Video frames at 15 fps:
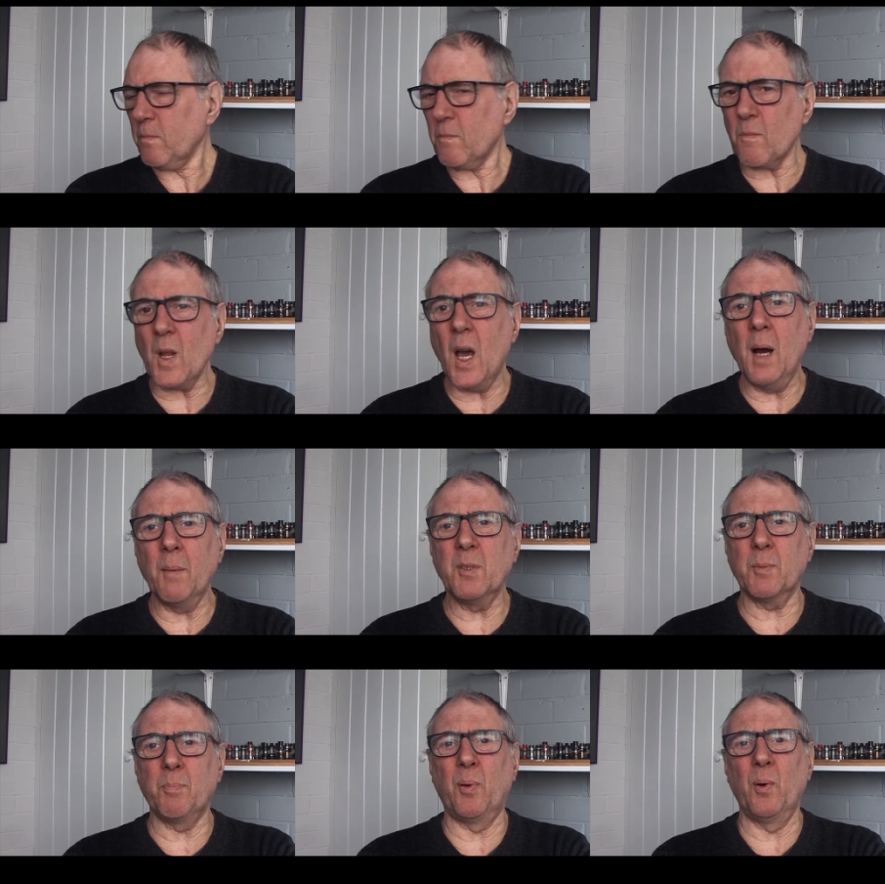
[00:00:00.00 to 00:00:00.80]
I'm
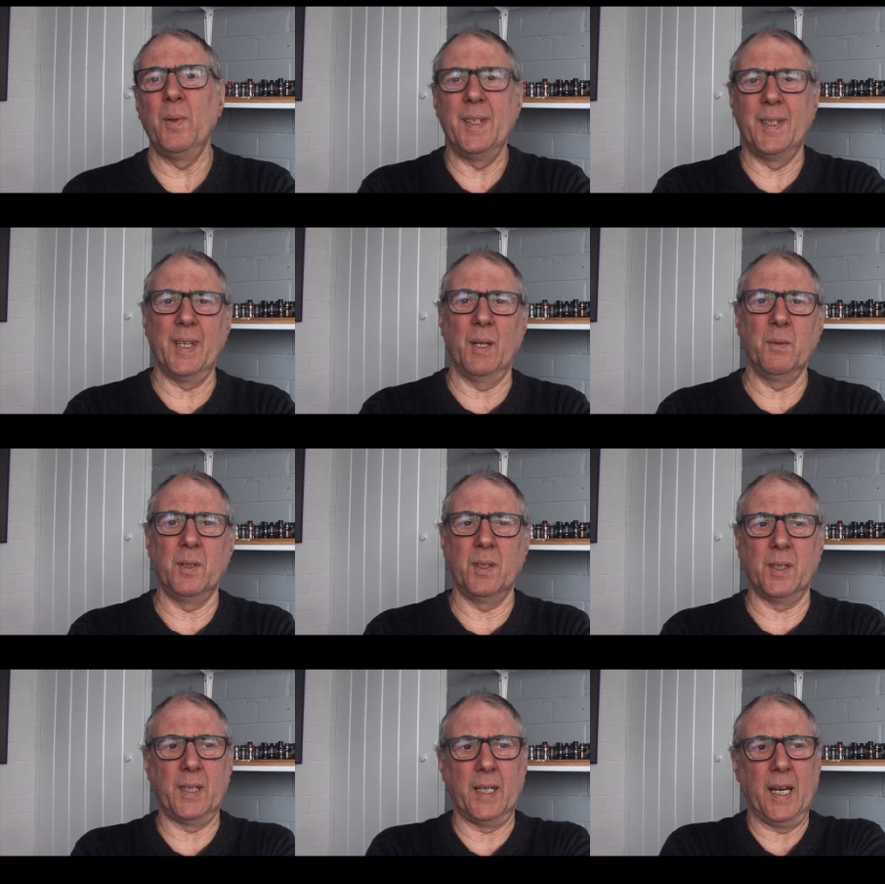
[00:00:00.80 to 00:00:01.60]
just putting this out
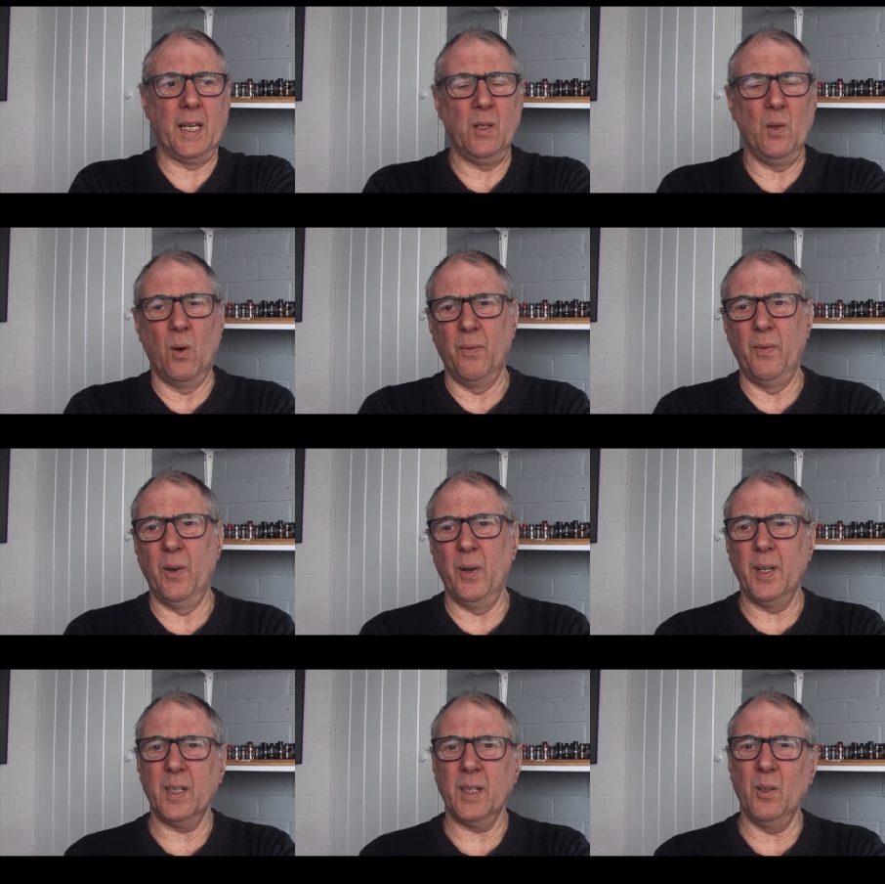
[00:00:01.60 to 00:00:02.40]
just to get your
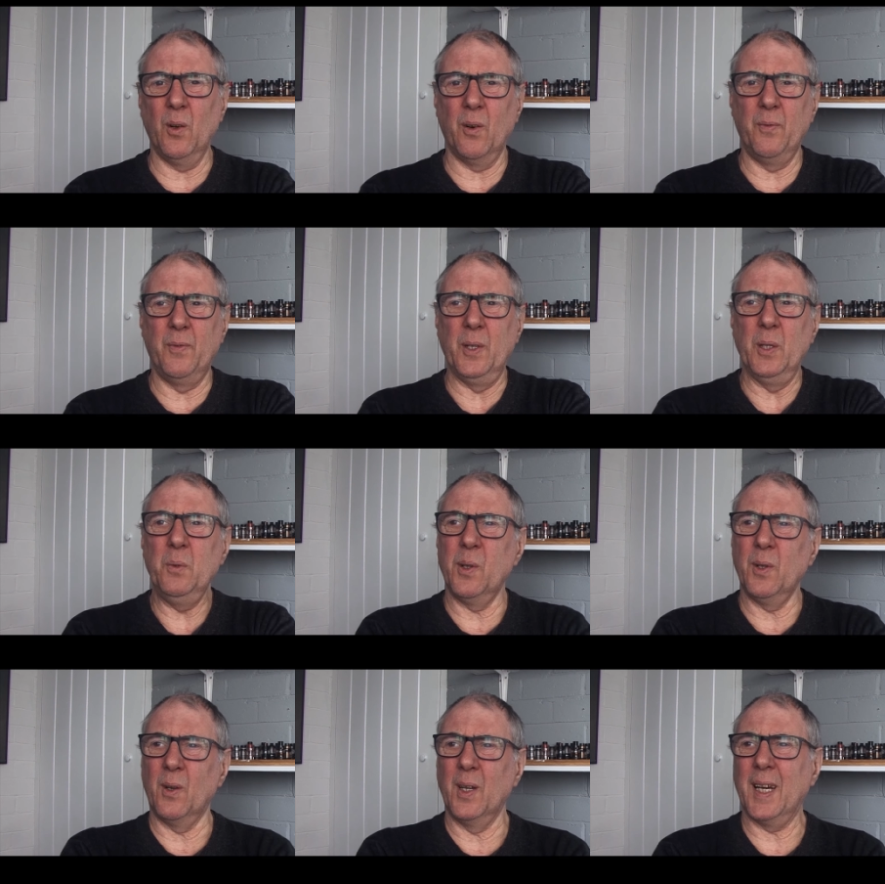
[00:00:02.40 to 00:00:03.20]
verdict, your
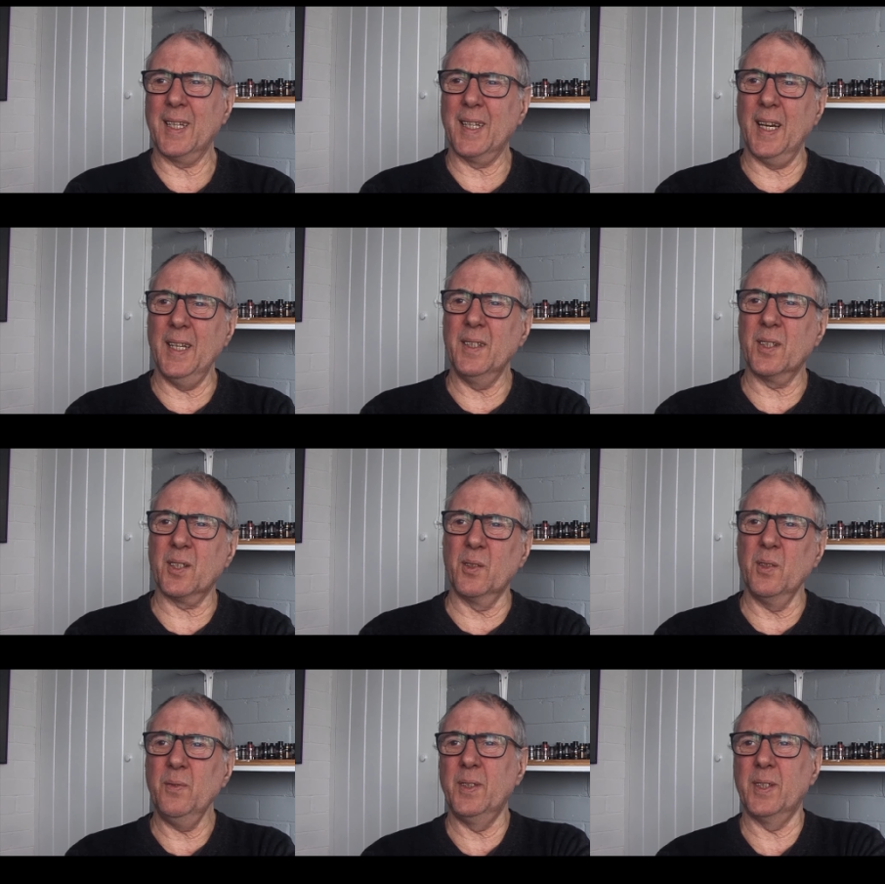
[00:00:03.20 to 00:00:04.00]
views, all that kind of
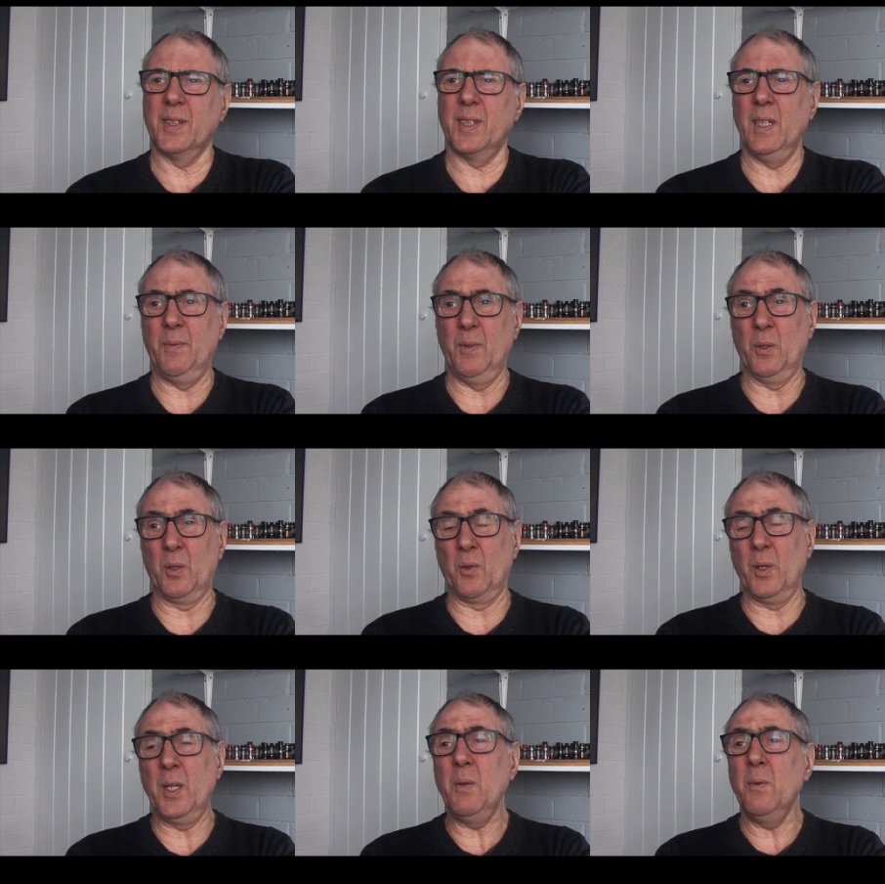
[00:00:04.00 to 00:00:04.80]
stuff, just see if you
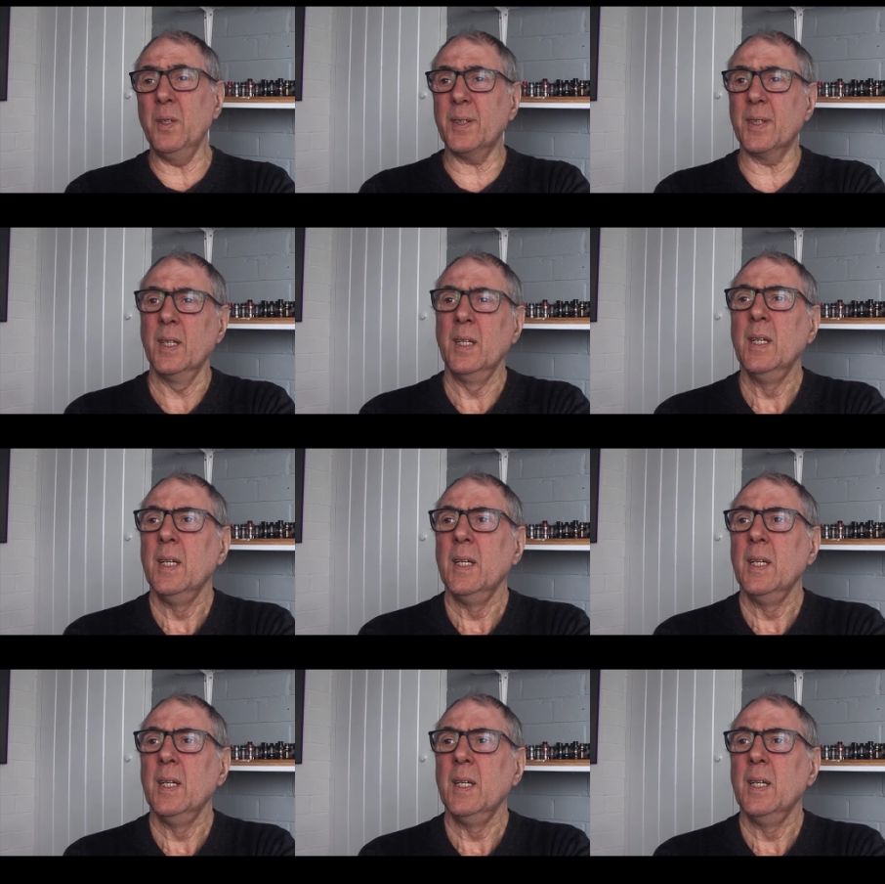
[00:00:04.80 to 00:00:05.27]
agree with us.